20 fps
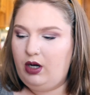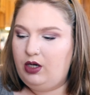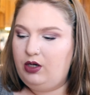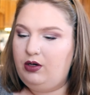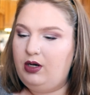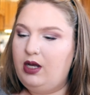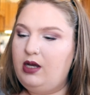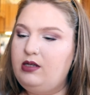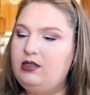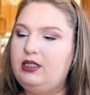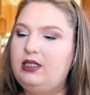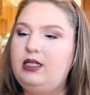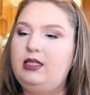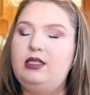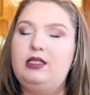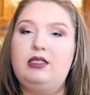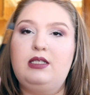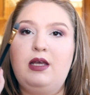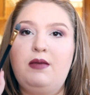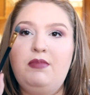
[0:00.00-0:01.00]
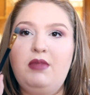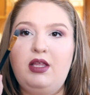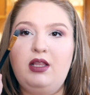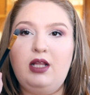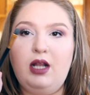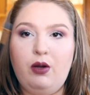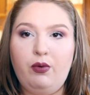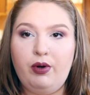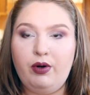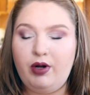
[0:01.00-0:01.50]
I do now is I take the same thing
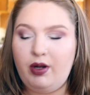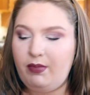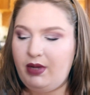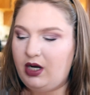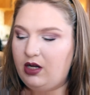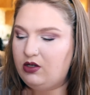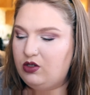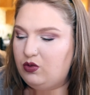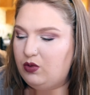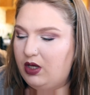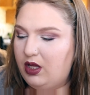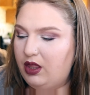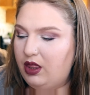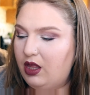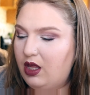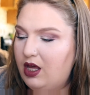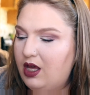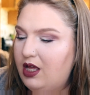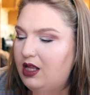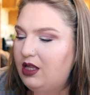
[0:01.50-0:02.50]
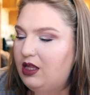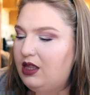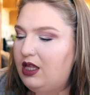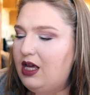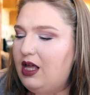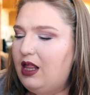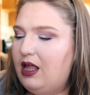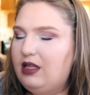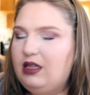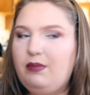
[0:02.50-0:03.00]
that I went around my nose with. The
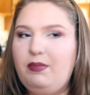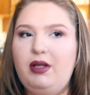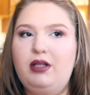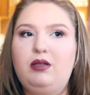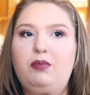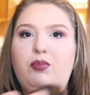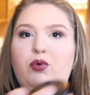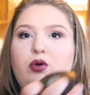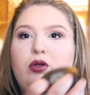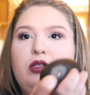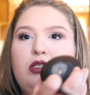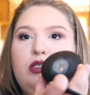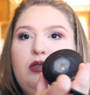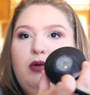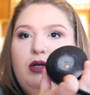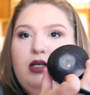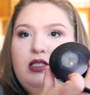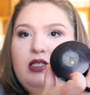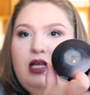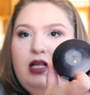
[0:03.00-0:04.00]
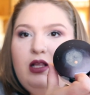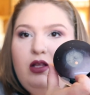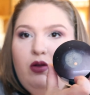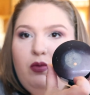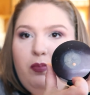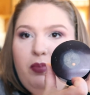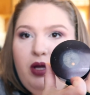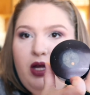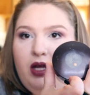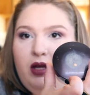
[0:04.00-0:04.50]
thing I liked about the board this way is that little
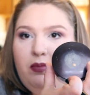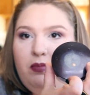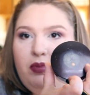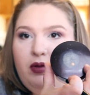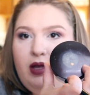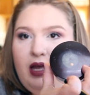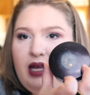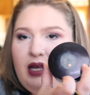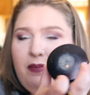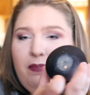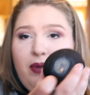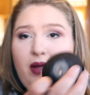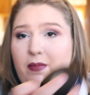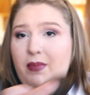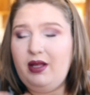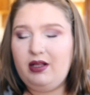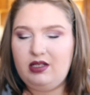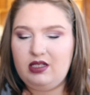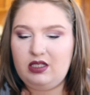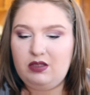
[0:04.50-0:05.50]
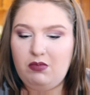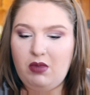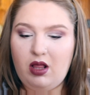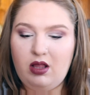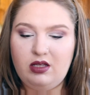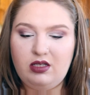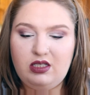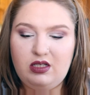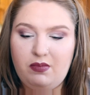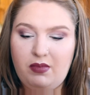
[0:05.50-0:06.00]
pump. I can pump out the
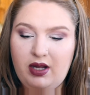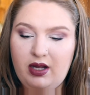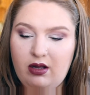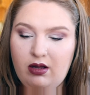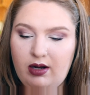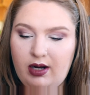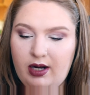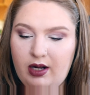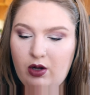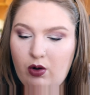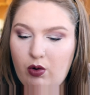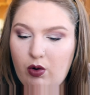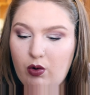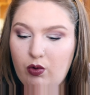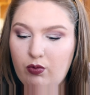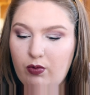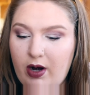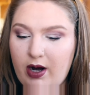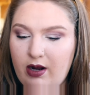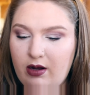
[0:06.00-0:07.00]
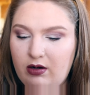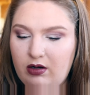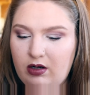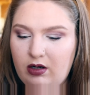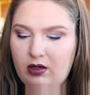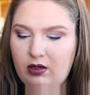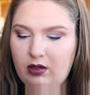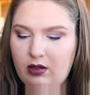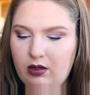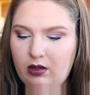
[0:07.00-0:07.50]
smallest amount and go around
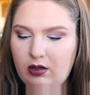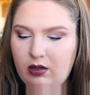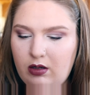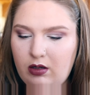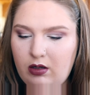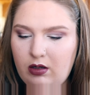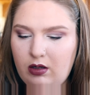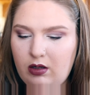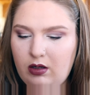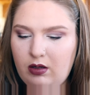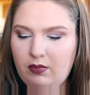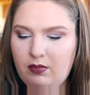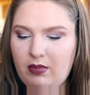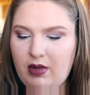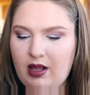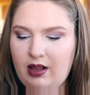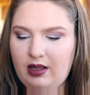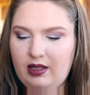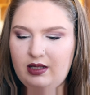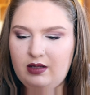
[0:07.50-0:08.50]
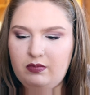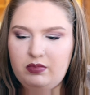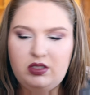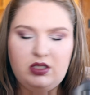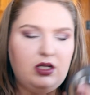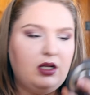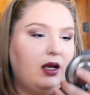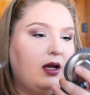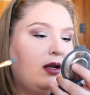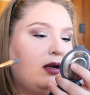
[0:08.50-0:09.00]
my
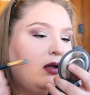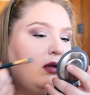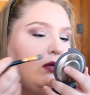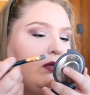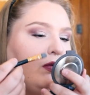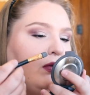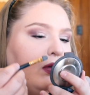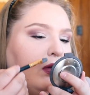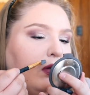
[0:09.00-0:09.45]
lips to kind of